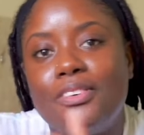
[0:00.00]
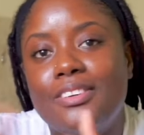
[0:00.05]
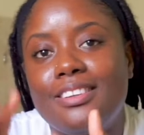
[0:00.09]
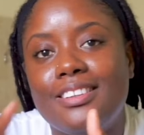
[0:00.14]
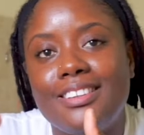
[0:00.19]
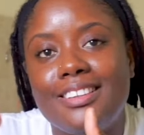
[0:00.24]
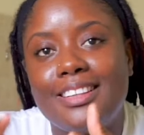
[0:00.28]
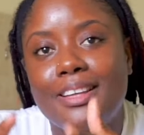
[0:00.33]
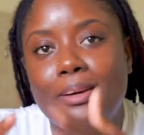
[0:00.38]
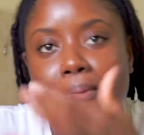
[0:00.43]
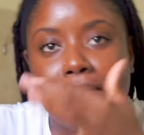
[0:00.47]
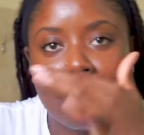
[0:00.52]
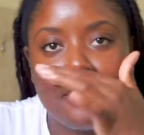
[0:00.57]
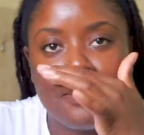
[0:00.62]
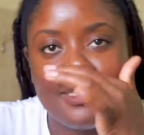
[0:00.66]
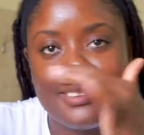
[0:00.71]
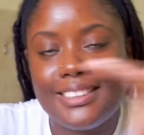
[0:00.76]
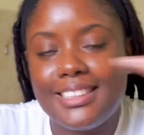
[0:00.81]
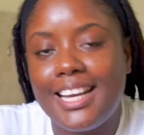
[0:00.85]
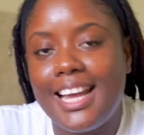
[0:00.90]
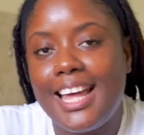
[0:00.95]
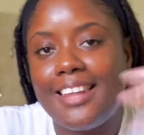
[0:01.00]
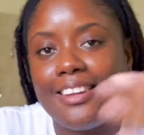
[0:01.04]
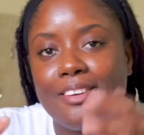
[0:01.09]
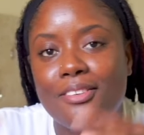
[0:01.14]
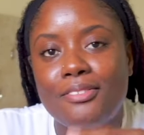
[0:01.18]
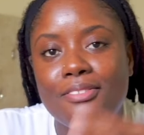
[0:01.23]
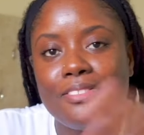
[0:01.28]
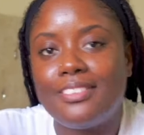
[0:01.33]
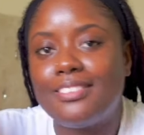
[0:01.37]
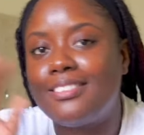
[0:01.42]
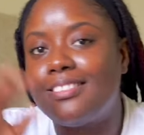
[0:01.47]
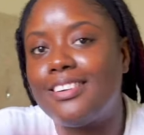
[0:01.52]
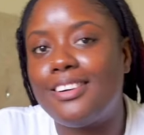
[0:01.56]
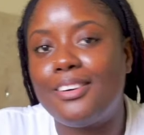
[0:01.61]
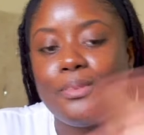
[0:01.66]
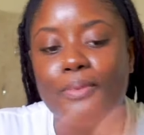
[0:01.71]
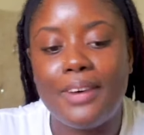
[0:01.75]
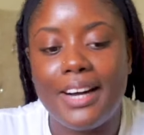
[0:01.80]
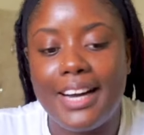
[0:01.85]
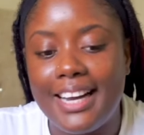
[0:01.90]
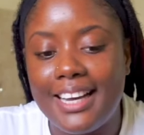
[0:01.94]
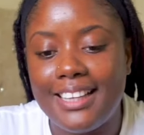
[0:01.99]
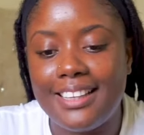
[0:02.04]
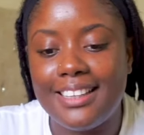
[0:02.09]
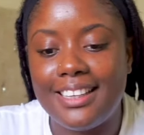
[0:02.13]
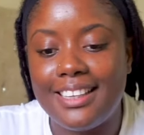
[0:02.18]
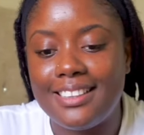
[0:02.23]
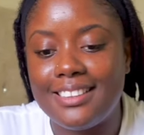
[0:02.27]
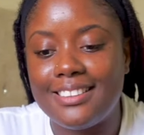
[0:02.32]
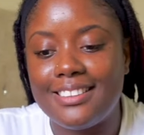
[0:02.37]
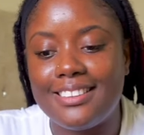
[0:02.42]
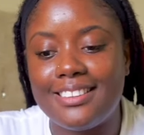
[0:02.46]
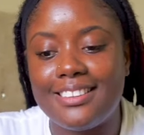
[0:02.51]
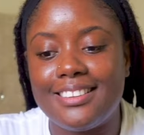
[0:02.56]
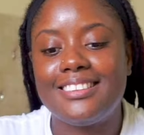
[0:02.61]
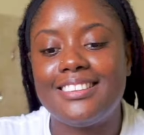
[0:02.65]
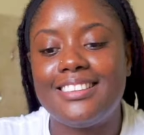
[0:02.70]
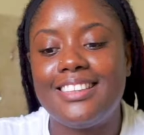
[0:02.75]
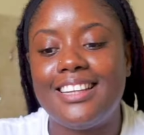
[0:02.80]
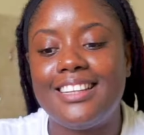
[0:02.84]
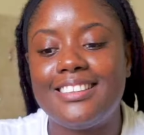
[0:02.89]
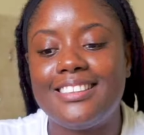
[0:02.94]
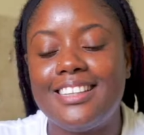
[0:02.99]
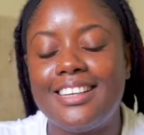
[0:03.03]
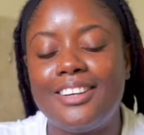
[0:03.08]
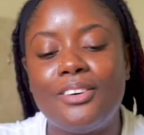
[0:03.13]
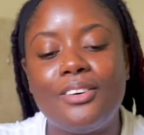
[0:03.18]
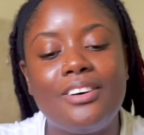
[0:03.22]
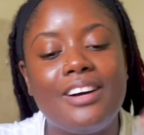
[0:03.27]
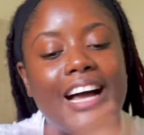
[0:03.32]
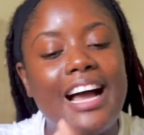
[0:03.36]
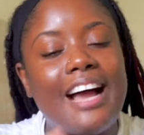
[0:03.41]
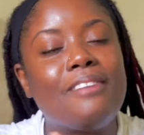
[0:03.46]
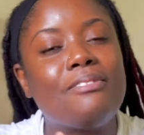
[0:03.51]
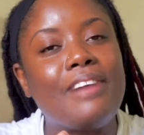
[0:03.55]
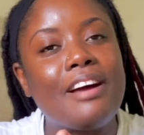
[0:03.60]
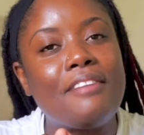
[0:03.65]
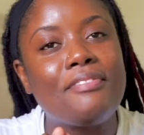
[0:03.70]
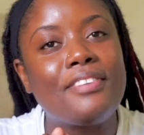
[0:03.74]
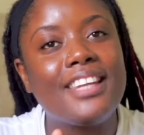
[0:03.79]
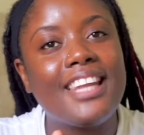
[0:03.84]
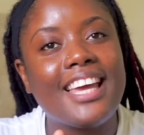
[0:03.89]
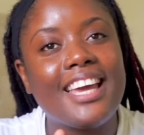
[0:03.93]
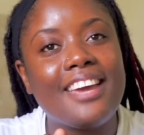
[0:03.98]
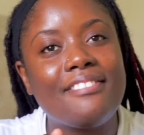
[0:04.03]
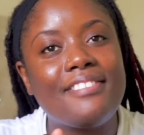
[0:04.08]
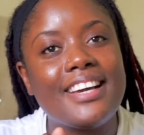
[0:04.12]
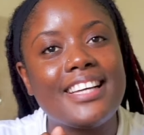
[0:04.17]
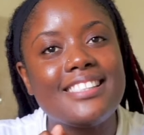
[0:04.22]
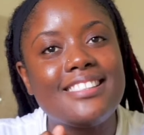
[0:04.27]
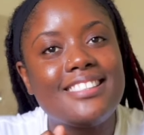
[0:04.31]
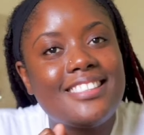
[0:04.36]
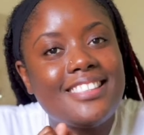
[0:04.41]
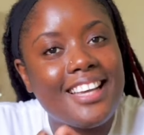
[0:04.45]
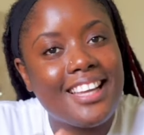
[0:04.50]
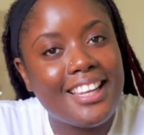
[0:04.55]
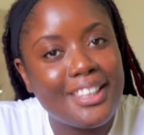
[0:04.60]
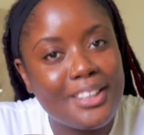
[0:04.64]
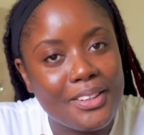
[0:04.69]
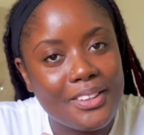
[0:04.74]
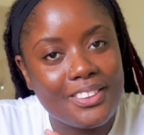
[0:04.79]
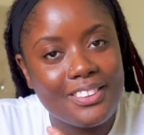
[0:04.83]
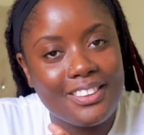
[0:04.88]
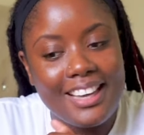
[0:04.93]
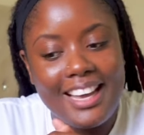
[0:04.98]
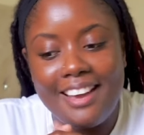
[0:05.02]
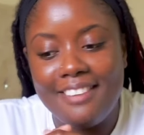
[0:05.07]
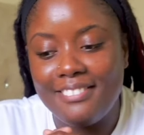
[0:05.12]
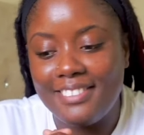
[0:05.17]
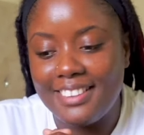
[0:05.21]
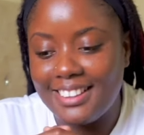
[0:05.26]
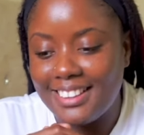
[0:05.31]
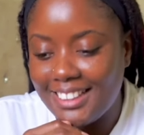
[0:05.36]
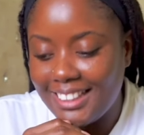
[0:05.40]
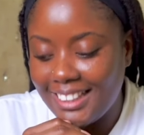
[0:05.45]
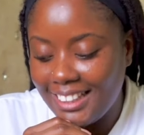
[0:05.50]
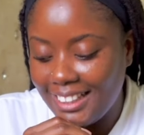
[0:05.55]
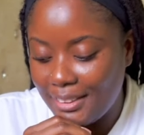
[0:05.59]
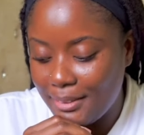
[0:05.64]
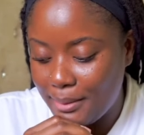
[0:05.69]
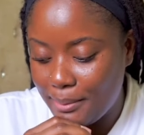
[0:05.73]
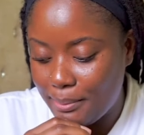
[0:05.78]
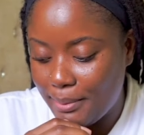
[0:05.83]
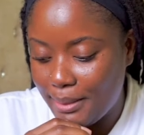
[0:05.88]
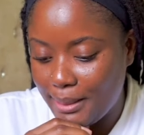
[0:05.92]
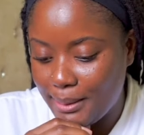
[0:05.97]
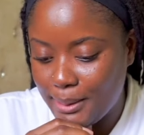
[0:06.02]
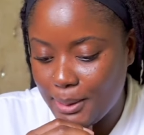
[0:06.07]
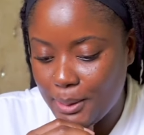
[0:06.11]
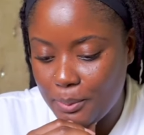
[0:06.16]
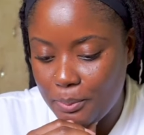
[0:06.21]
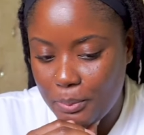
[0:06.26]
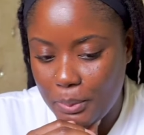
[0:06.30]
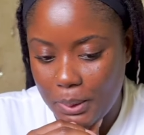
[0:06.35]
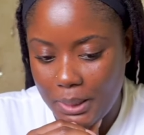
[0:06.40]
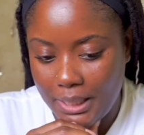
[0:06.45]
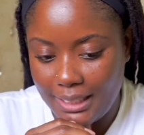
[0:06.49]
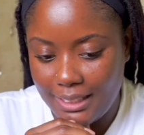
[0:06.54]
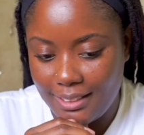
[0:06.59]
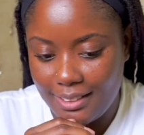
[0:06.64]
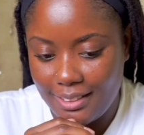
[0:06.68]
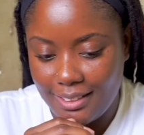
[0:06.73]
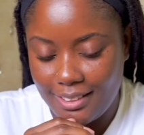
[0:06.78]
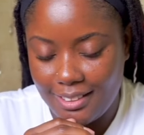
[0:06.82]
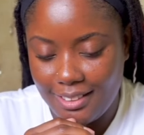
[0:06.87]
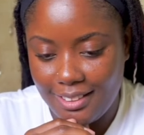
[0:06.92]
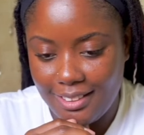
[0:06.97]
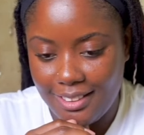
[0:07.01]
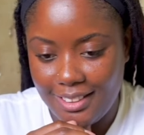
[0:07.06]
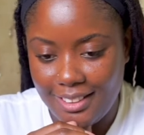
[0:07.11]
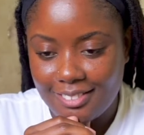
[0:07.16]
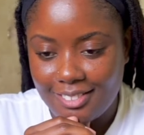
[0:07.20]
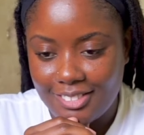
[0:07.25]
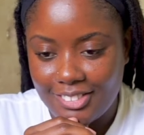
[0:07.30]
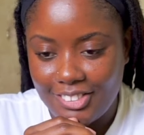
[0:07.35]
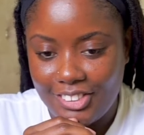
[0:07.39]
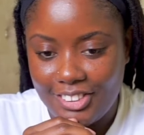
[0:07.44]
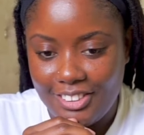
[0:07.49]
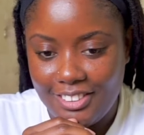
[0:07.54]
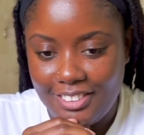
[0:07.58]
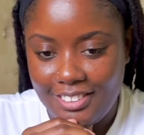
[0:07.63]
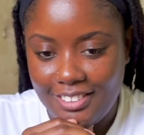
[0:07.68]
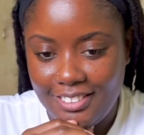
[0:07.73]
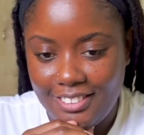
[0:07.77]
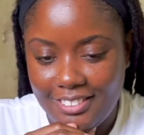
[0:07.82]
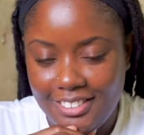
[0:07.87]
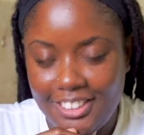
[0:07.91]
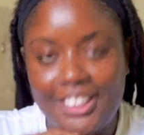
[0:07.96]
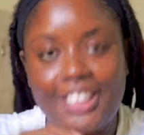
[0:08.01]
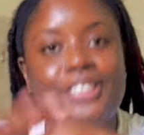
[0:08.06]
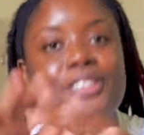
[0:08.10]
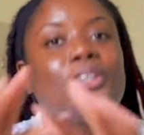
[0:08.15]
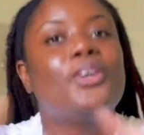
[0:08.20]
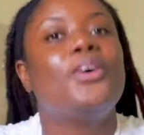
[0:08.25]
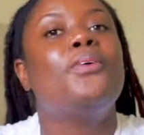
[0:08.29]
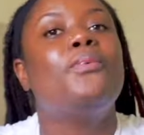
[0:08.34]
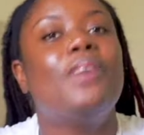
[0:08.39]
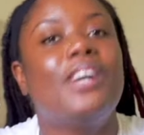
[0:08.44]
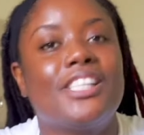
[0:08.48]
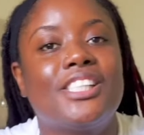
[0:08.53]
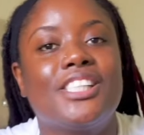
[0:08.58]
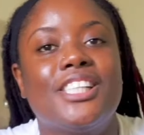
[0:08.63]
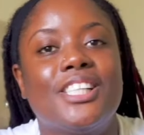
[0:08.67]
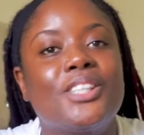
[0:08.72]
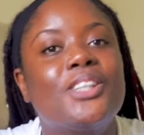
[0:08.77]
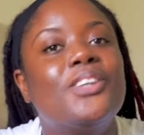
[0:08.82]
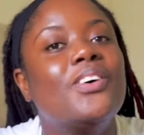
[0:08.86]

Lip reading: they were together for a while, and then I feel like if I tell you everything, it'll be a spoiler. Nah, just go watch it.